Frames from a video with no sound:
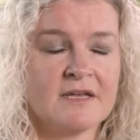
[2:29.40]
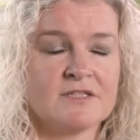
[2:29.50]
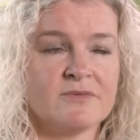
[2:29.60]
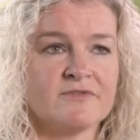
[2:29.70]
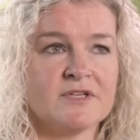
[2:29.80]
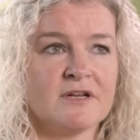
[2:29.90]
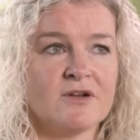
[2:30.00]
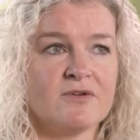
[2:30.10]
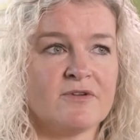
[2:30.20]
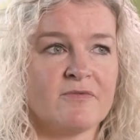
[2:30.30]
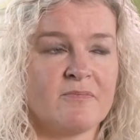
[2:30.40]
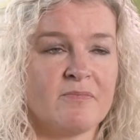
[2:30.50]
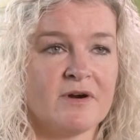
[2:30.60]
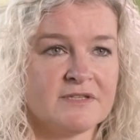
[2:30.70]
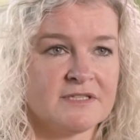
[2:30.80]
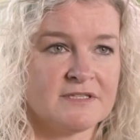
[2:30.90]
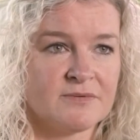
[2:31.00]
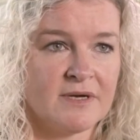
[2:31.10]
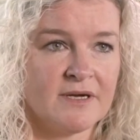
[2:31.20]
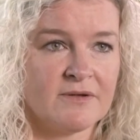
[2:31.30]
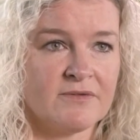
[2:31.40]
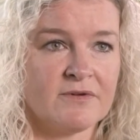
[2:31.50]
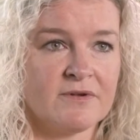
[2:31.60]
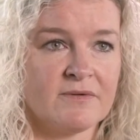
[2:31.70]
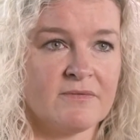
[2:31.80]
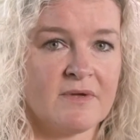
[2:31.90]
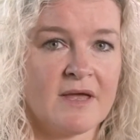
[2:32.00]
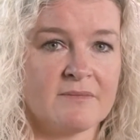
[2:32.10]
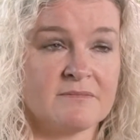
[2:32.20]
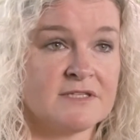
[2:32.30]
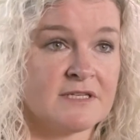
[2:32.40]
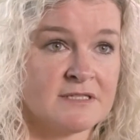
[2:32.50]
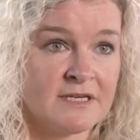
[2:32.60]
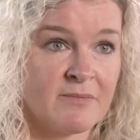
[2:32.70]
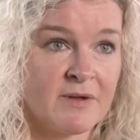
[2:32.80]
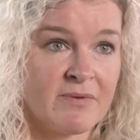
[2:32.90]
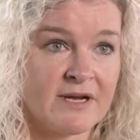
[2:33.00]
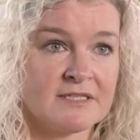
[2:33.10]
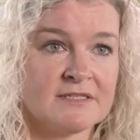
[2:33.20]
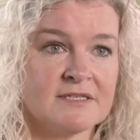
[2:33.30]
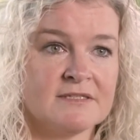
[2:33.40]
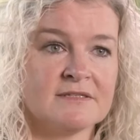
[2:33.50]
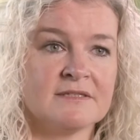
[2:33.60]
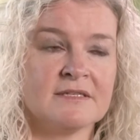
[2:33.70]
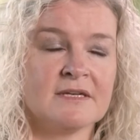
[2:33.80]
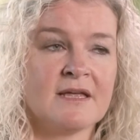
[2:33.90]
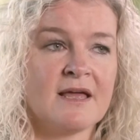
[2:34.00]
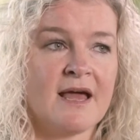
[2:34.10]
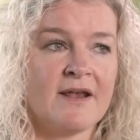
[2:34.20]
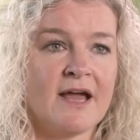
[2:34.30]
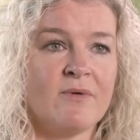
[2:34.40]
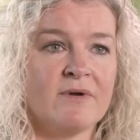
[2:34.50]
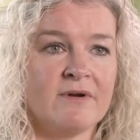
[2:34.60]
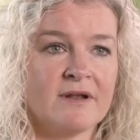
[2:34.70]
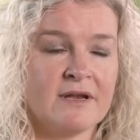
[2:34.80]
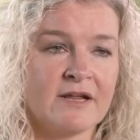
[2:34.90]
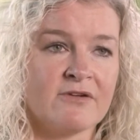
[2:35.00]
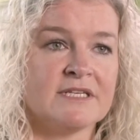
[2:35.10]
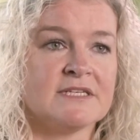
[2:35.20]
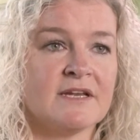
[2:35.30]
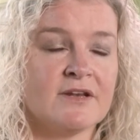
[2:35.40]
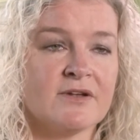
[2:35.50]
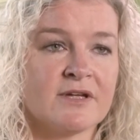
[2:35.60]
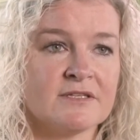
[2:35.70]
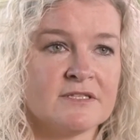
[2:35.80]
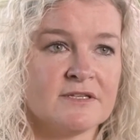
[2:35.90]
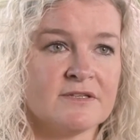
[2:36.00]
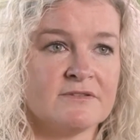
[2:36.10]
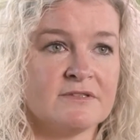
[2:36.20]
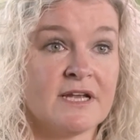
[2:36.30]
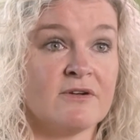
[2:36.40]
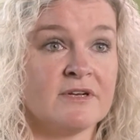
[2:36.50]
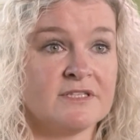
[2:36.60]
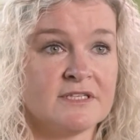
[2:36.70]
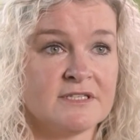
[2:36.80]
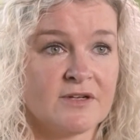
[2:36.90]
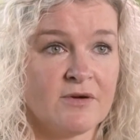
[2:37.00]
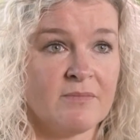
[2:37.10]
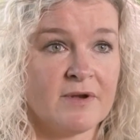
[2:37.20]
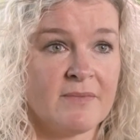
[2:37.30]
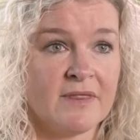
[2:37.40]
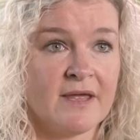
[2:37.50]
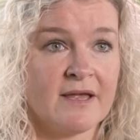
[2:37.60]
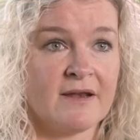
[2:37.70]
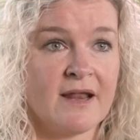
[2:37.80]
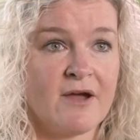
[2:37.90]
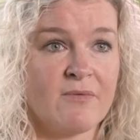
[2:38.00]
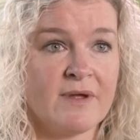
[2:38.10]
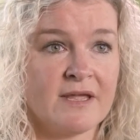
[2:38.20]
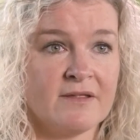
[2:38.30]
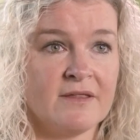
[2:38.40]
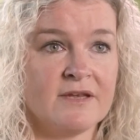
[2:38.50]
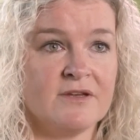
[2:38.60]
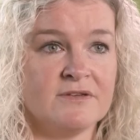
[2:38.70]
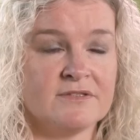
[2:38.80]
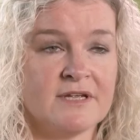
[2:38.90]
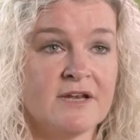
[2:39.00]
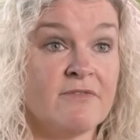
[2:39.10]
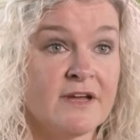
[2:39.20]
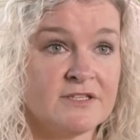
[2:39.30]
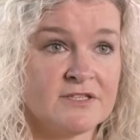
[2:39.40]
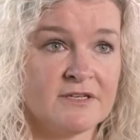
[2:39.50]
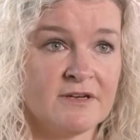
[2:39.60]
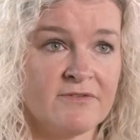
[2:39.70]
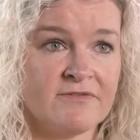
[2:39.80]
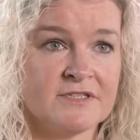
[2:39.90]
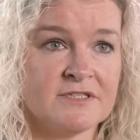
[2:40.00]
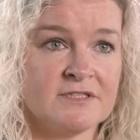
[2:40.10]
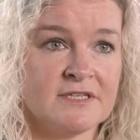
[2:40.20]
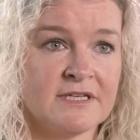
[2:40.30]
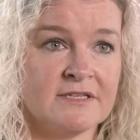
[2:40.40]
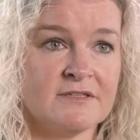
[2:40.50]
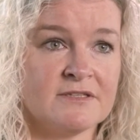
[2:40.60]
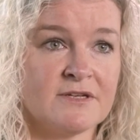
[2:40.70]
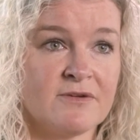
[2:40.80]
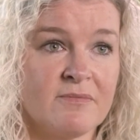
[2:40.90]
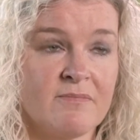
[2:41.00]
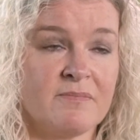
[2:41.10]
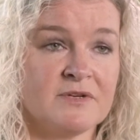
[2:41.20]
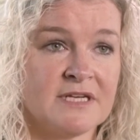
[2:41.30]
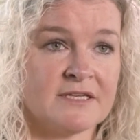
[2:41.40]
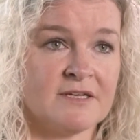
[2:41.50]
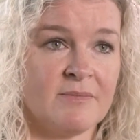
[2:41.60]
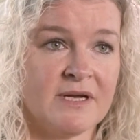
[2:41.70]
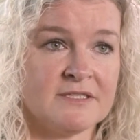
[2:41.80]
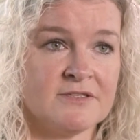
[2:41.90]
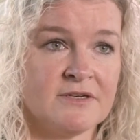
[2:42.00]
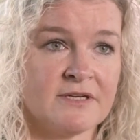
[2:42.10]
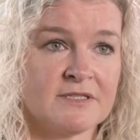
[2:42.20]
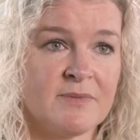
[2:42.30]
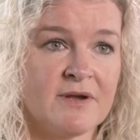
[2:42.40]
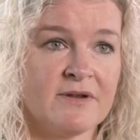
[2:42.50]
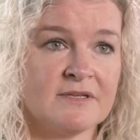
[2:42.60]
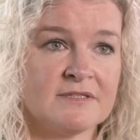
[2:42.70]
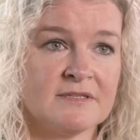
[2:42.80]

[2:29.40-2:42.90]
So we've done a lot of process work through Six Sigma practices, and now we're increasingly looking to technology to complement that and how we can then use innovation and efficiency to protect our passenger experience.